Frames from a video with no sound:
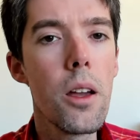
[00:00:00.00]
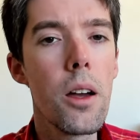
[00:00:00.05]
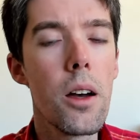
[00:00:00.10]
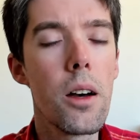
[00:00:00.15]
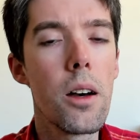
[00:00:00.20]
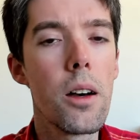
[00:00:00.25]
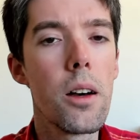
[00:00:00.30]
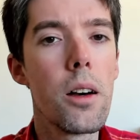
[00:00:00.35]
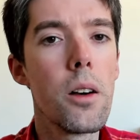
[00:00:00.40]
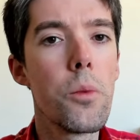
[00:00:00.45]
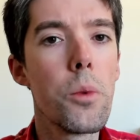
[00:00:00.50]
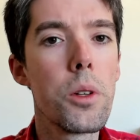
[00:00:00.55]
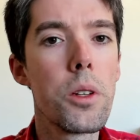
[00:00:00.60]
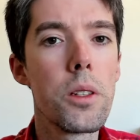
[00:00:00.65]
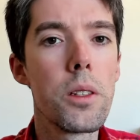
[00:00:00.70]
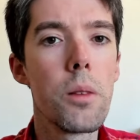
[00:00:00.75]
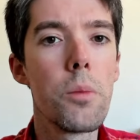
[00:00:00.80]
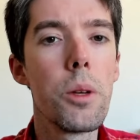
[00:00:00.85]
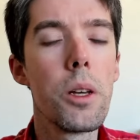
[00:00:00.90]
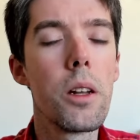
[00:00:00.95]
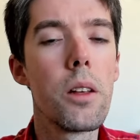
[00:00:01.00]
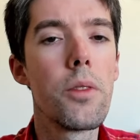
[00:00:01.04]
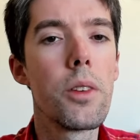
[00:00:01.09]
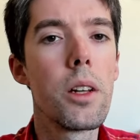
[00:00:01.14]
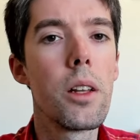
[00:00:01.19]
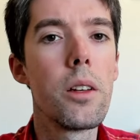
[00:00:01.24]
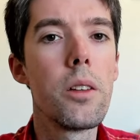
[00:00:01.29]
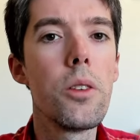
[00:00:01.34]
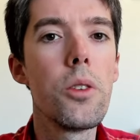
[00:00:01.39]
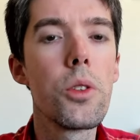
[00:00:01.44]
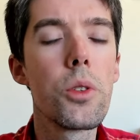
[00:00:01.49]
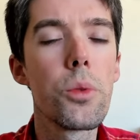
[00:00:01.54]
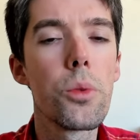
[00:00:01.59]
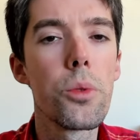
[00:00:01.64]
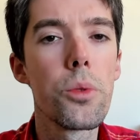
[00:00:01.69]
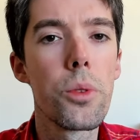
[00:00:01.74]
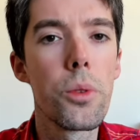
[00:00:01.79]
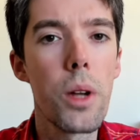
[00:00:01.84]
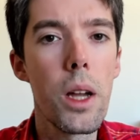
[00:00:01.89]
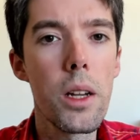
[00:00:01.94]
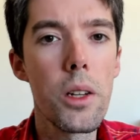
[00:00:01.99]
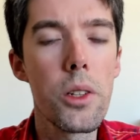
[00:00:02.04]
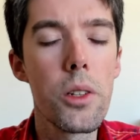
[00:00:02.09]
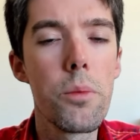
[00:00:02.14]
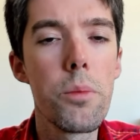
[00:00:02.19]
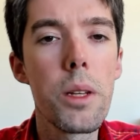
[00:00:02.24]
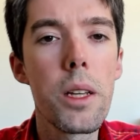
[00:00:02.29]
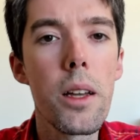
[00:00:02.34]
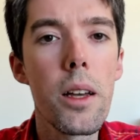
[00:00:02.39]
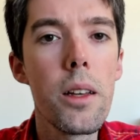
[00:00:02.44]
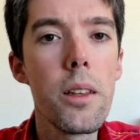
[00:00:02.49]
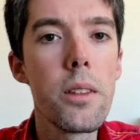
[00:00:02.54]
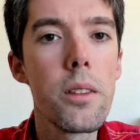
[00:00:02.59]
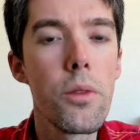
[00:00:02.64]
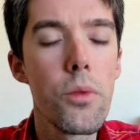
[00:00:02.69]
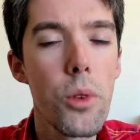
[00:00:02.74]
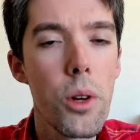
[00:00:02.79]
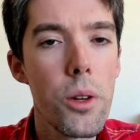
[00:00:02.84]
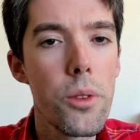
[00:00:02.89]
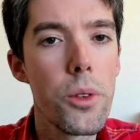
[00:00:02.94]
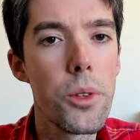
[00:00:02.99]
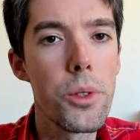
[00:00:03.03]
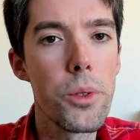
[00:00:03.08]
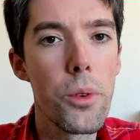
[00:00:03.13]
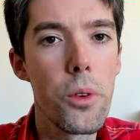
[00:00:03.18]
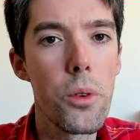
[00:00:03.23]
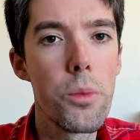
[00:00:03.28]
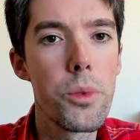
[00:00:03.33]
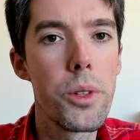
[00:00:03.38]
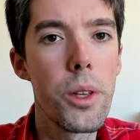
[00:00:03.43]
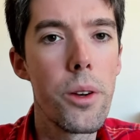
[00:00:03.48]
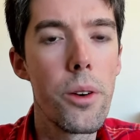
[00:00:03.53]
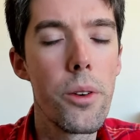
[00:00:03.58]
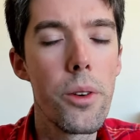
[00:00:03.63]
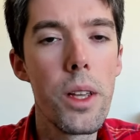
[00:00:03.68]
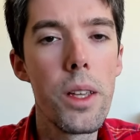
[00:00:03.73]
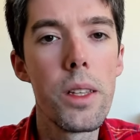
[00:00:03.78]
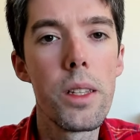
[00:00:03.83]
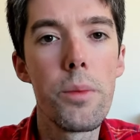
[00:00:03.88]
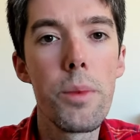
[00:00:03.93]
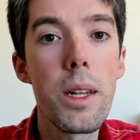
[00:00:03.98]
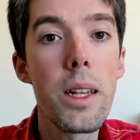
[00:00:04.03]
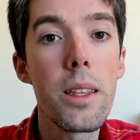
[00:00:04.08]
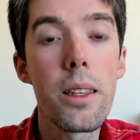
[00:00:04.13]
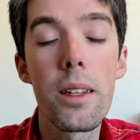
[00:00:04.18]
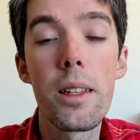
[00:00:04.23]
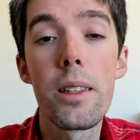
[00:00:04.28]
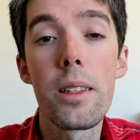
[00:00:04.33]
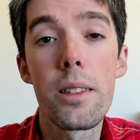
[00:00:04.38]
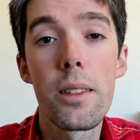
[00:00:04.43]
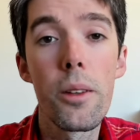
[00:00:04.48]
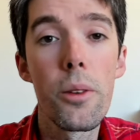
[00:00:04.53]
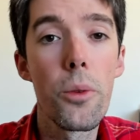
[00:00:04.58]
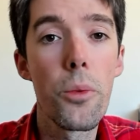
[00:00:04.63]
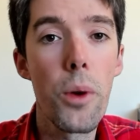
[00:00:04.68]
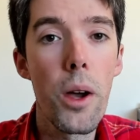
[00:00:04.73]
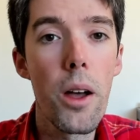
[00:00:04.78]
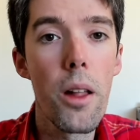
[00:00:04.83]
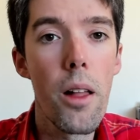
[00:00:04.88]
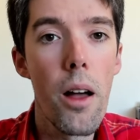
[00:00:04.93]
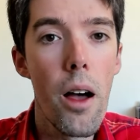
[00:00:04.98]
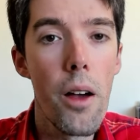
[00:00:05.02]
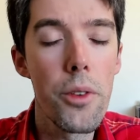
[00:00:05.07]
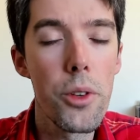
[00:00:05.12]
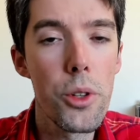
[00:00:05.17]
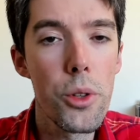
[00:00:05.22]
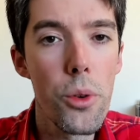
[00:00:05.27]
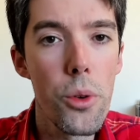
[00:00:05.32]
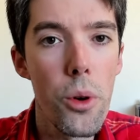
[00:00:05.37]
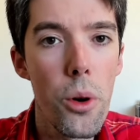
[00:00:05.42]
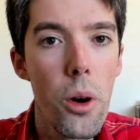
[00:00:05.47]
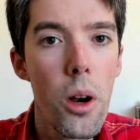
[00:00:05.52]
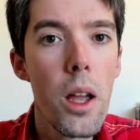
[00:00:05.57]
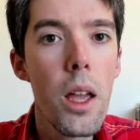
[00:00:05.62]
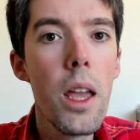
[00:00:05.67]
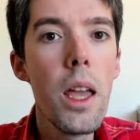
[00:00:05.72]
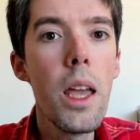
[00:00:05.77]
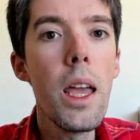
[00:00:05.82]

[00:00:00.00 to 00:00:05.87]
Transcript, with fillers: uh, which is a bit of an unusual direction because of where the storm center is, meaning that it's still well offshore.